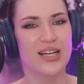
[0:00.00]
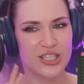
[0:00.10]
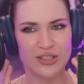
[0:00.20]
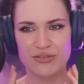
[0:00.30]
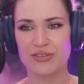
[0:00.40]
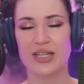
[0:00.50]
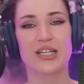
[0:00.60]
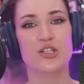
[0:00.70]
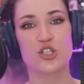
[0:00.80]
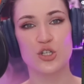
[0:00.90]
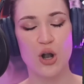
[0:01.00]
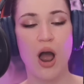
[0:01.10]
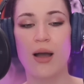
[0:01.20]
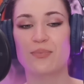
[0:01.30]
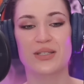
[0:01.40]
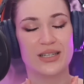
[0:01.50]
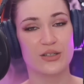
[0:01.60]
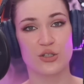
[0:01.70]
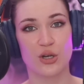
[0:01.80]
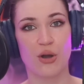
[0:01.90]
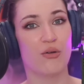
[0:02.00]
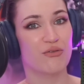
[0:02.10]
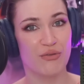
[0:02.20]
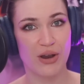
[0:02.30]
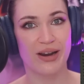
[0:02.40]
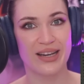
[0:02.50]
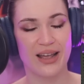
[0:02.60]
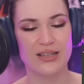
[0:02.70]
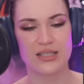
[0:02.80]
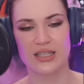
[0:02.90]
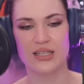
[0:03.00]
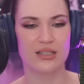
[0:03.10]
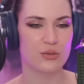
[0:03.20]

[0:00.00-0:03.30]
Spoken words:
She really drops that jaw very nicely.